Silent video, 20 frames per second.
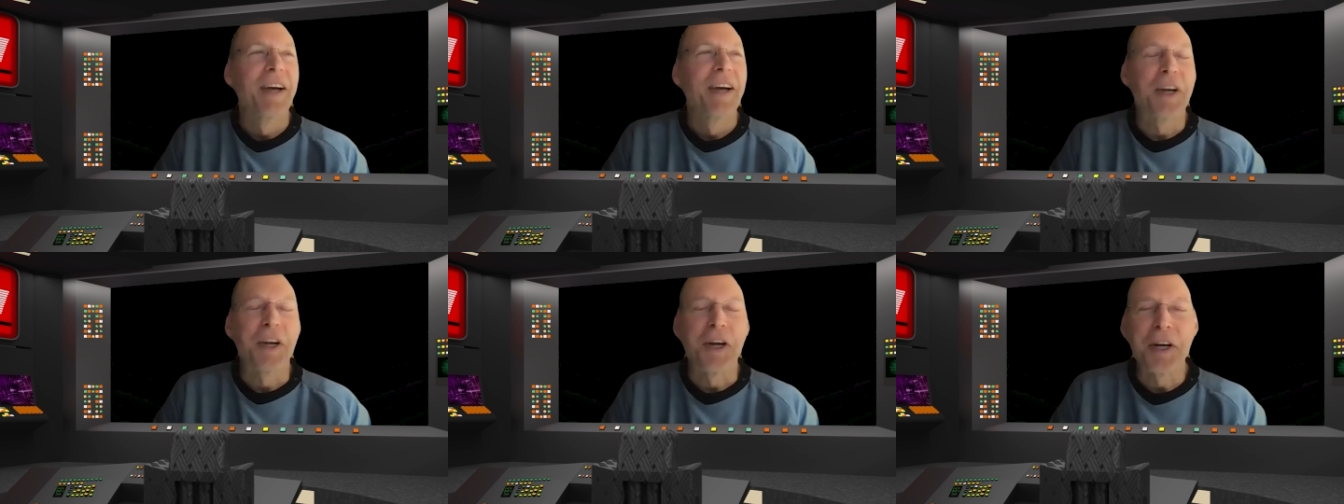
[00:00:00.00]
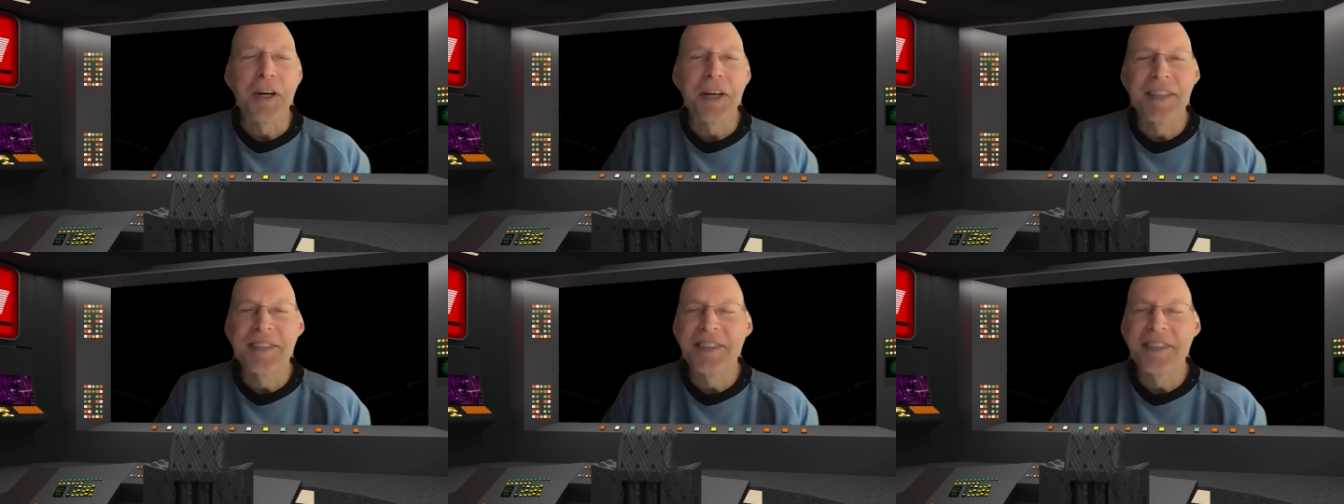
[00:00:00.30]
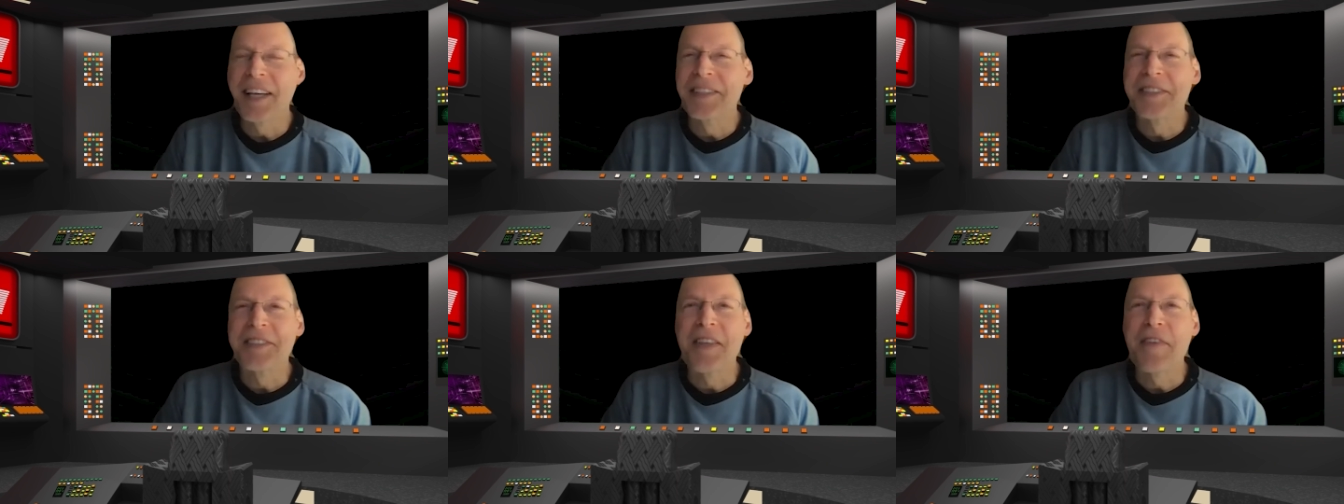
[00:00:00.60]
Kirk
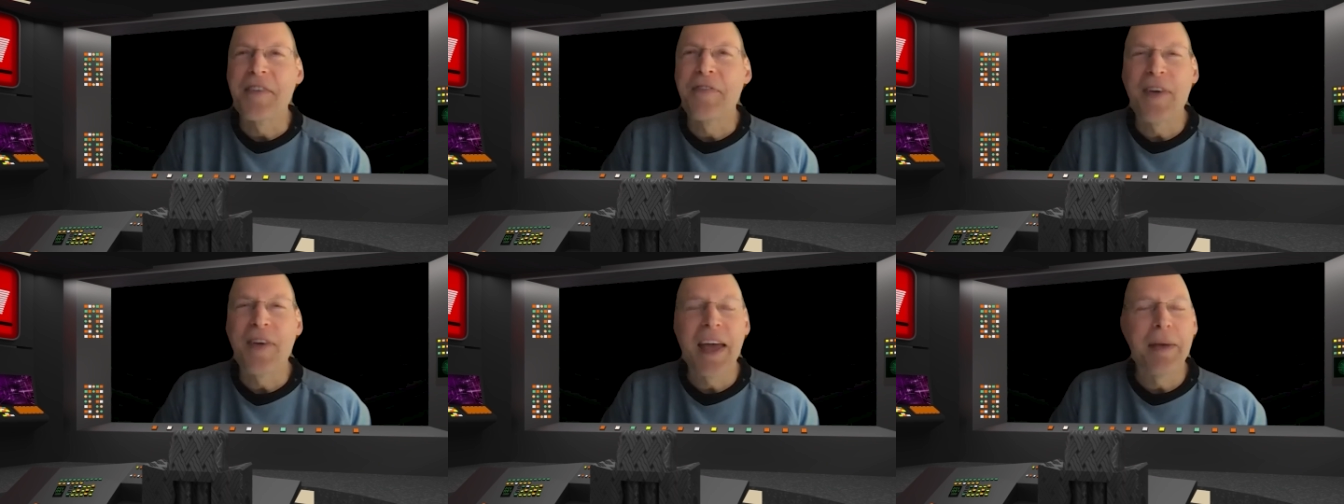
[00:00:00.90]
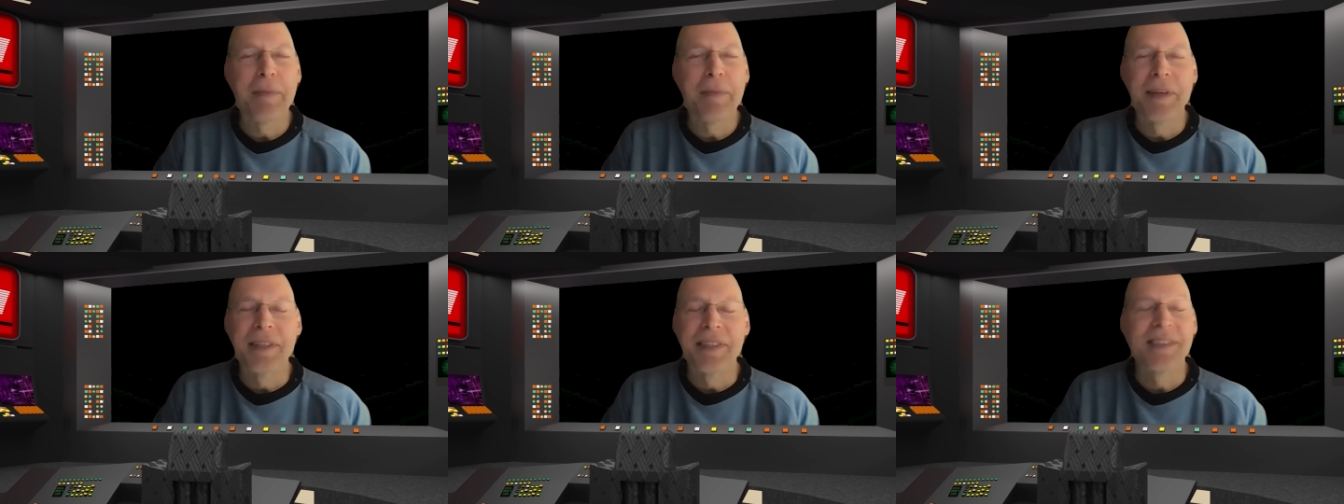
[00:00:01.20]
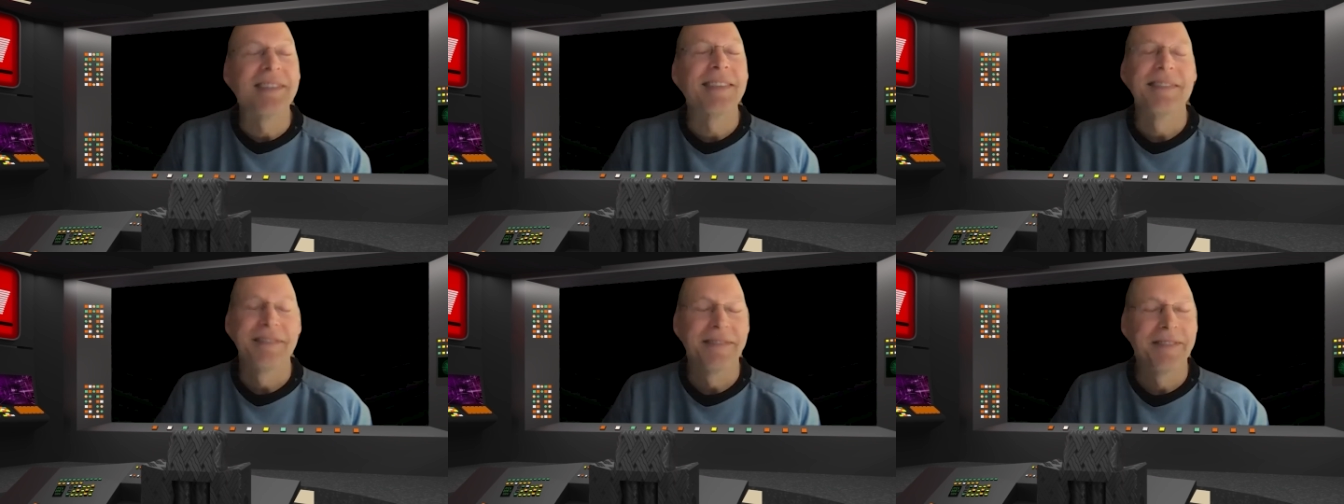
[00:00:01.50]
says the famous,
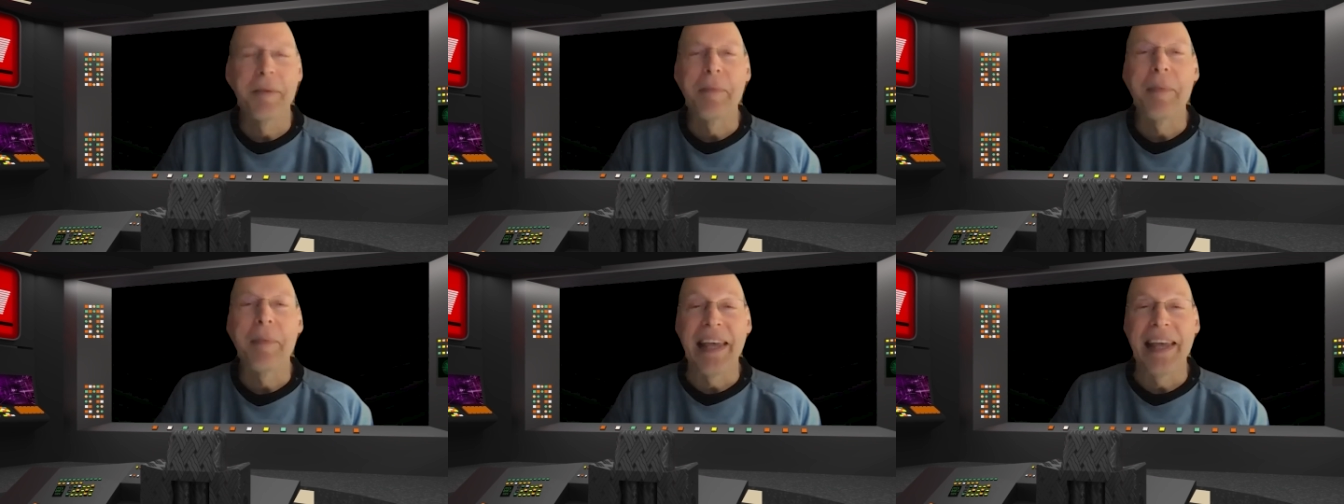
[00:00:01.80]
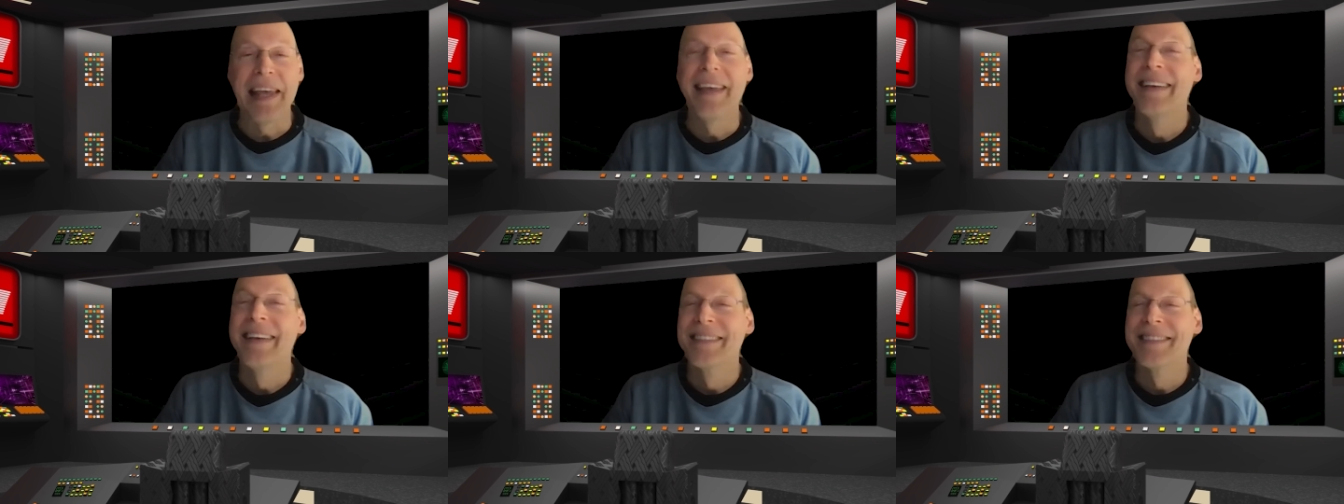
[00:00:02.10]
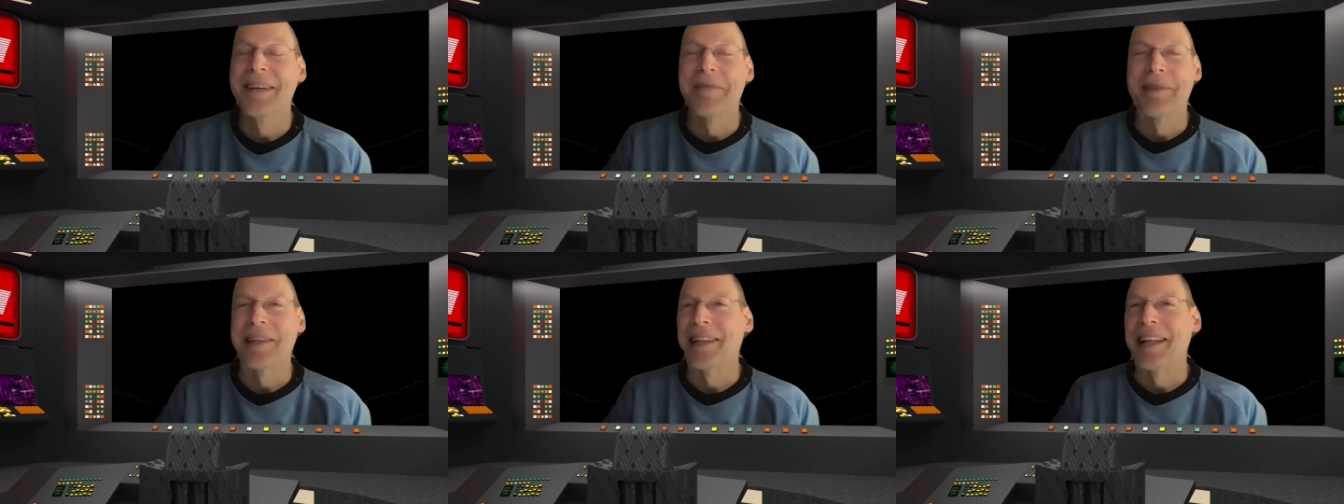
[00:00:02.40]
to me,
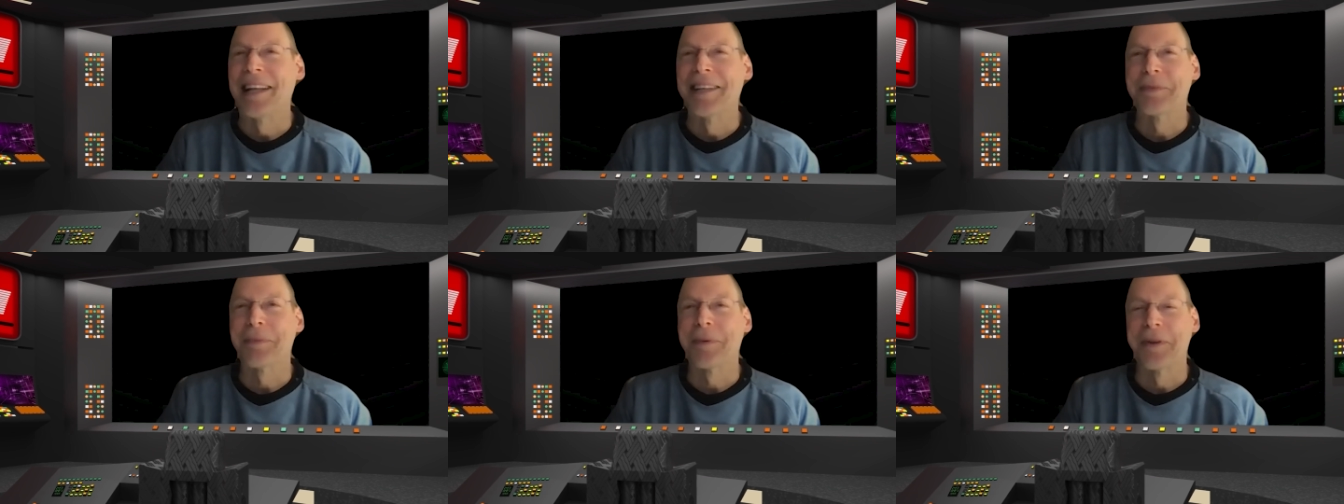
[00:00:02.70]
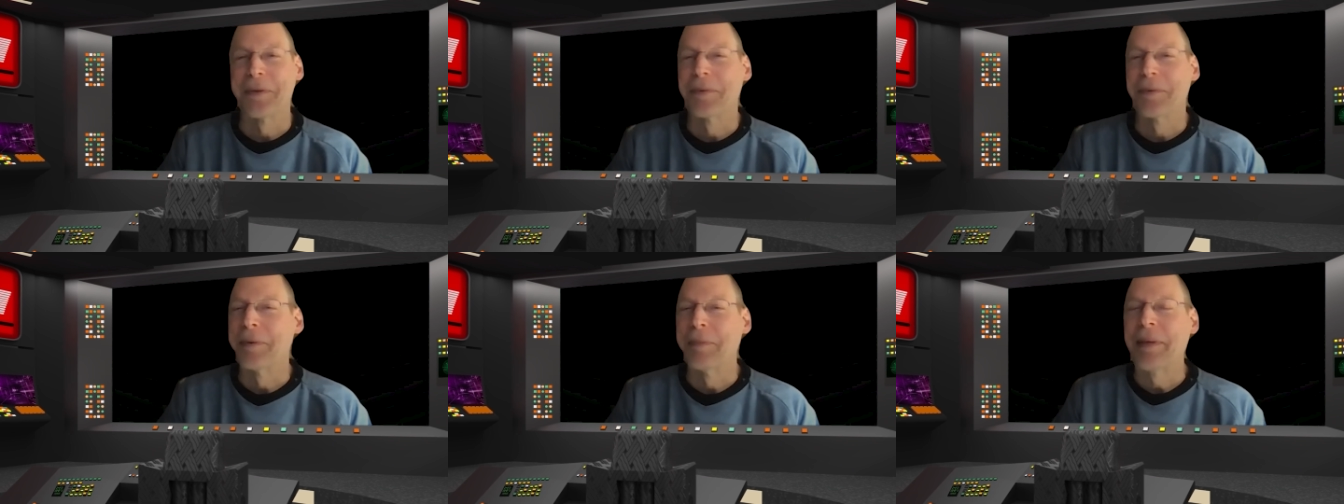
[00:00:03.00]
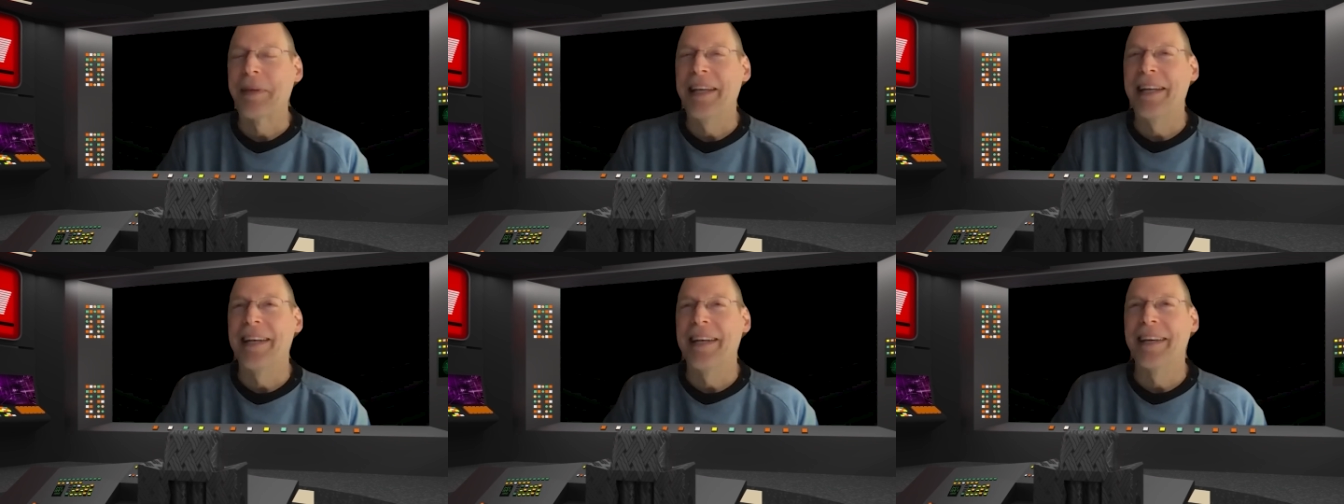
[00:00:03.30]
something that's worth
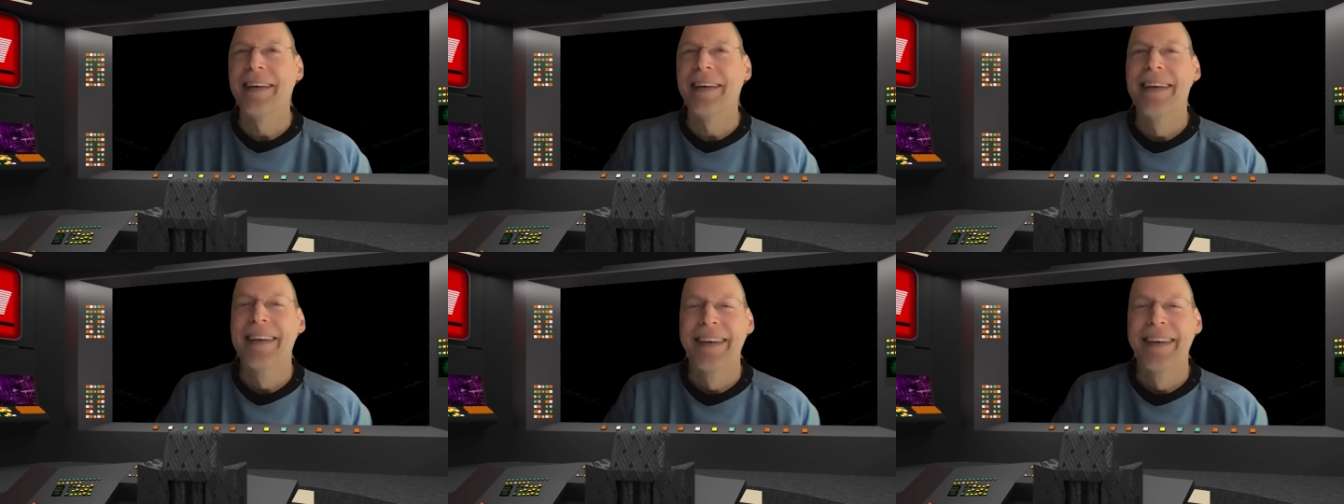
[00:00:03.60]
repeating.